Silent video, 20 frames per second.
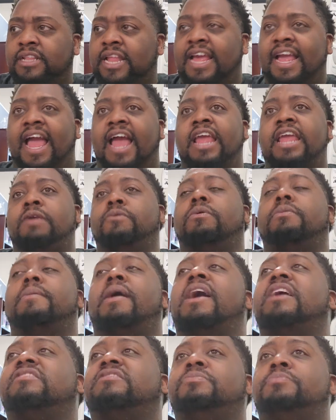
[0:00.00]
Like, he
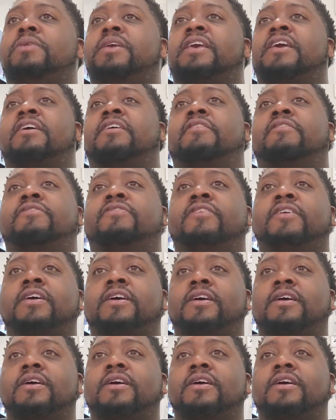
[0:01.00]
reminds me of